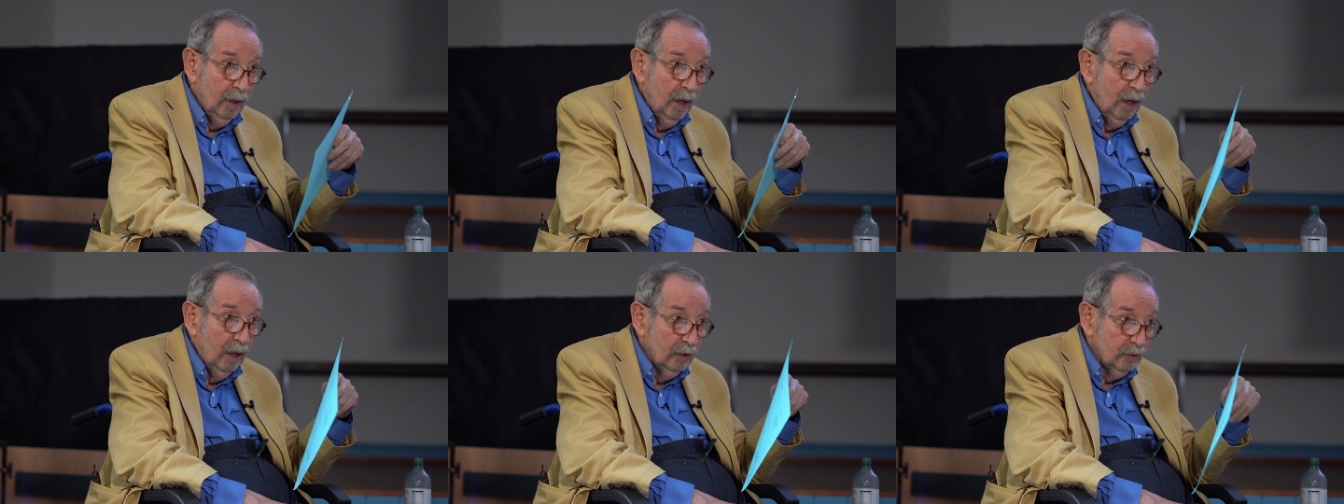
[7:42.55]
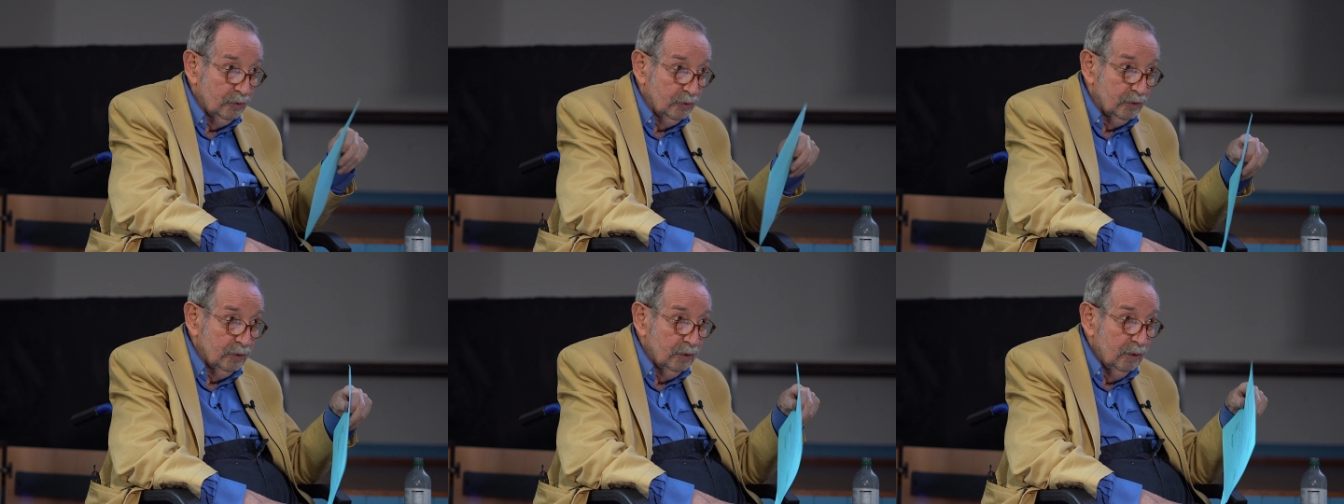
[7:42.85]

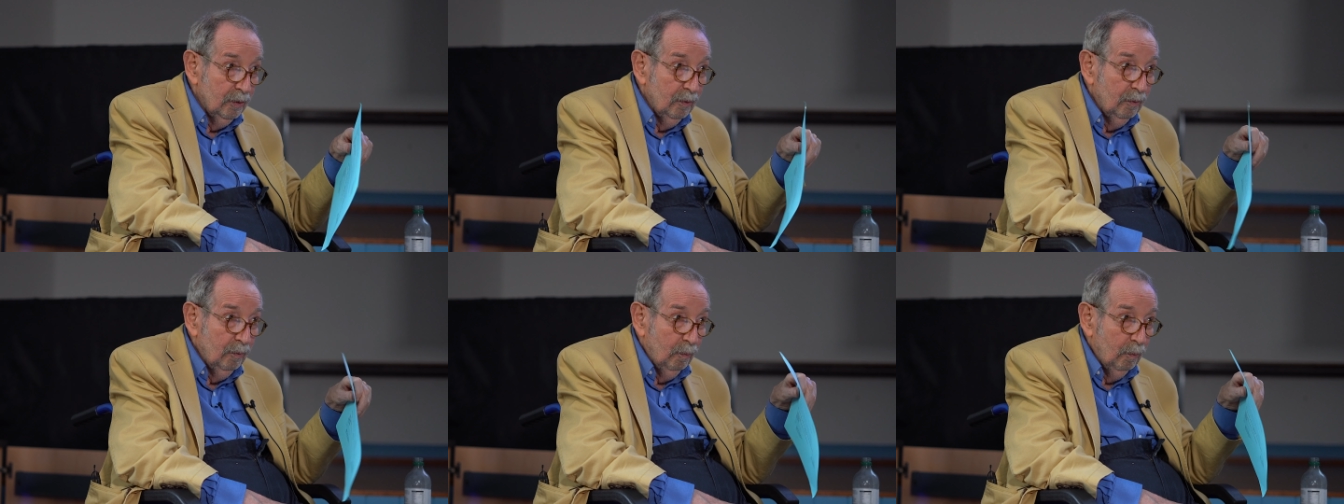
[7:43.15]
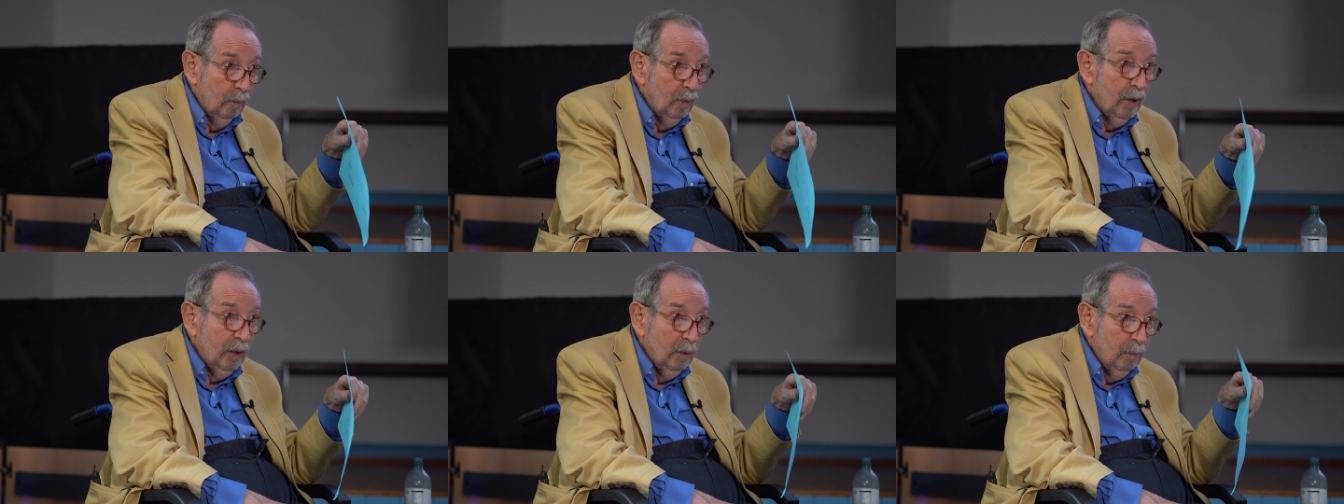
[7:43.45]
us,
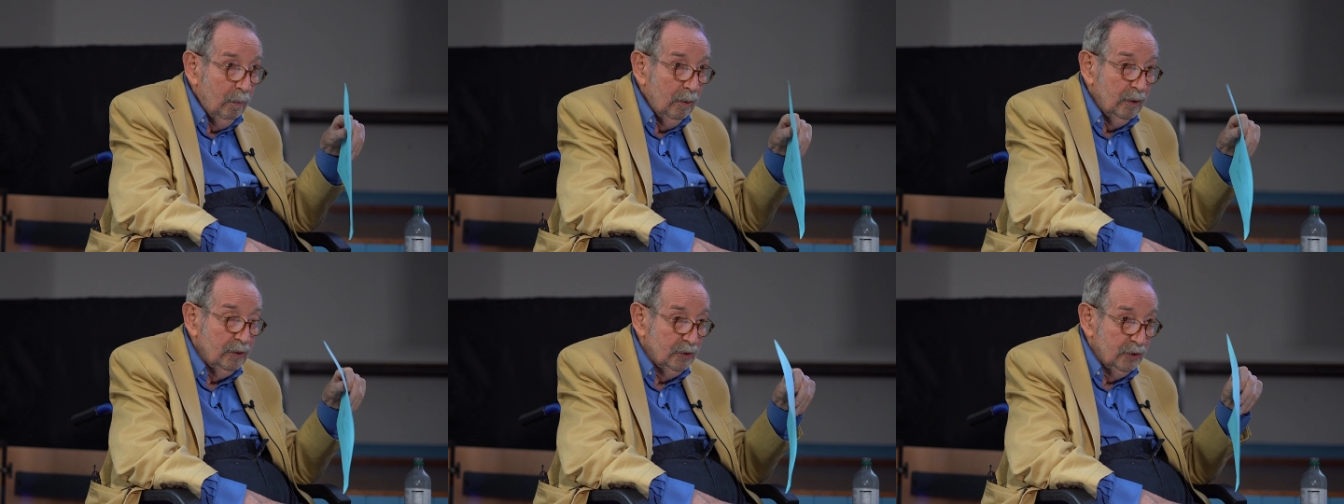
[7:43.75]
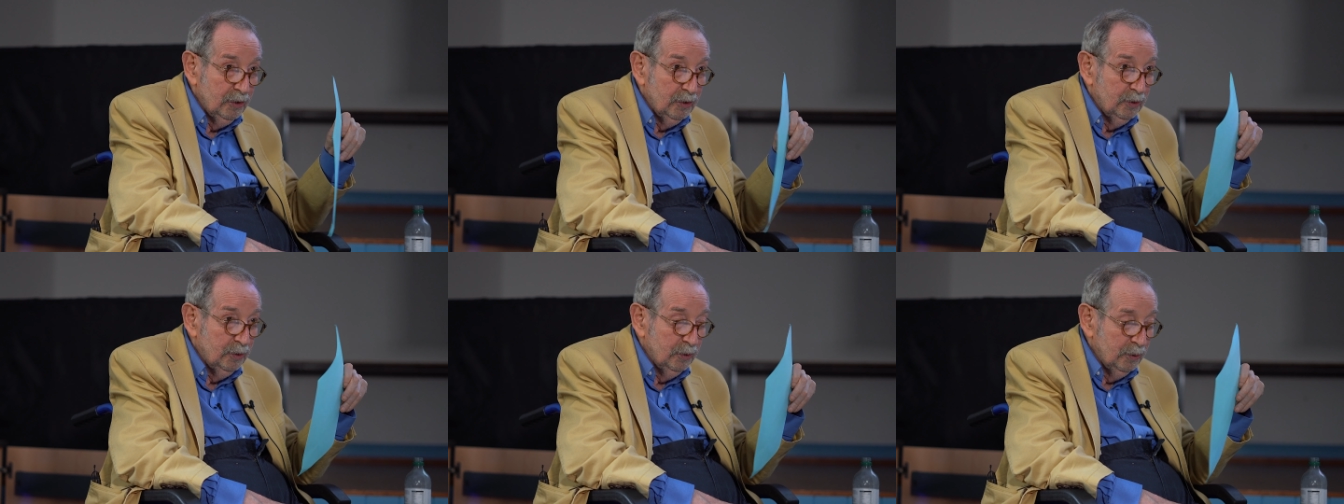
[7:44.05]
we're
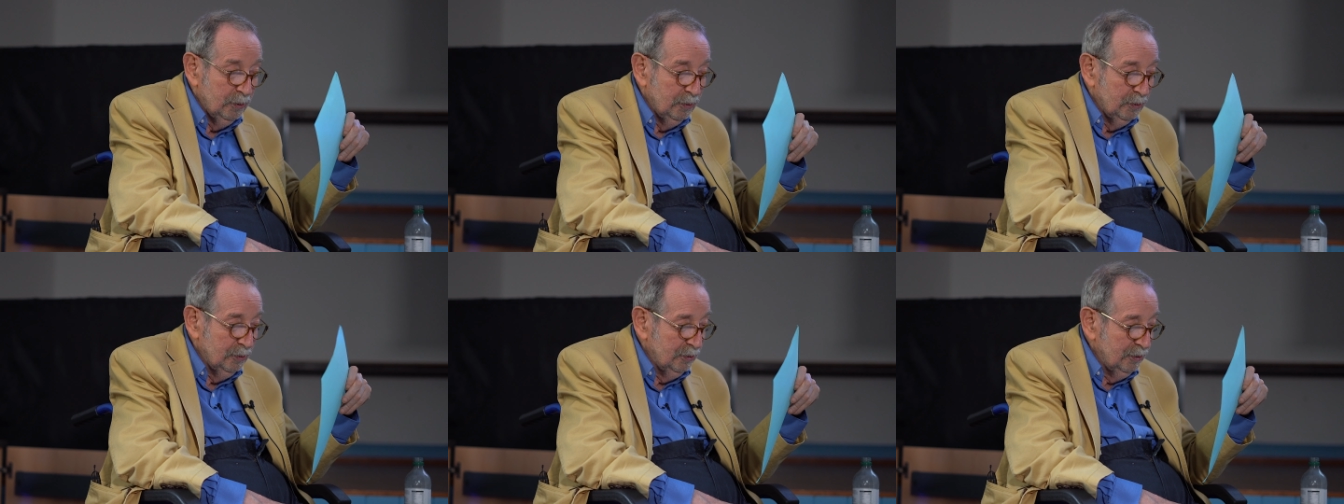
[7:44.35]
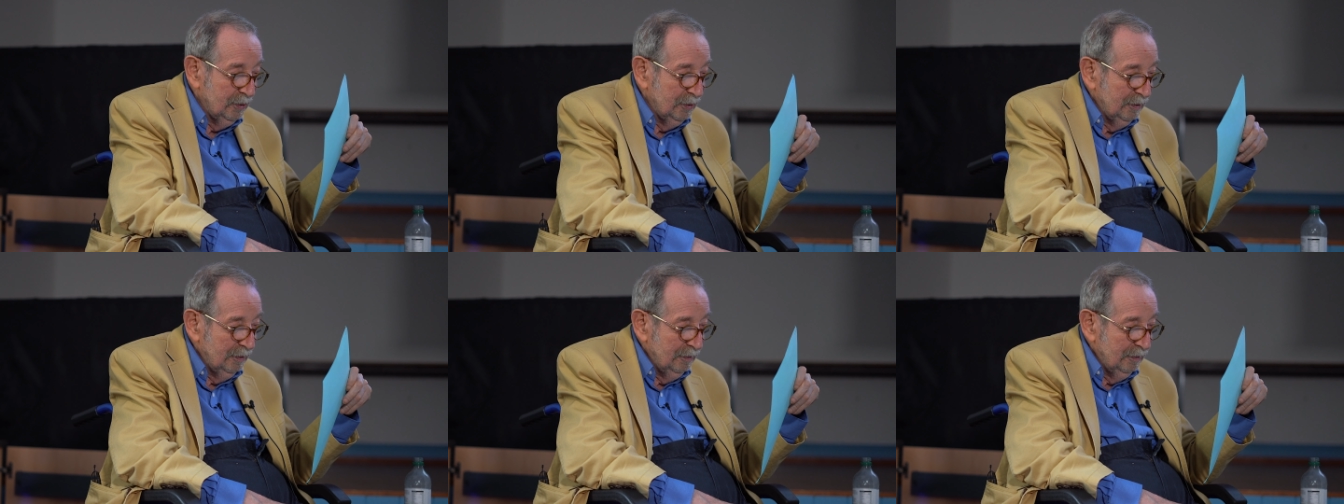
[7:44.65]
Wasi Jews,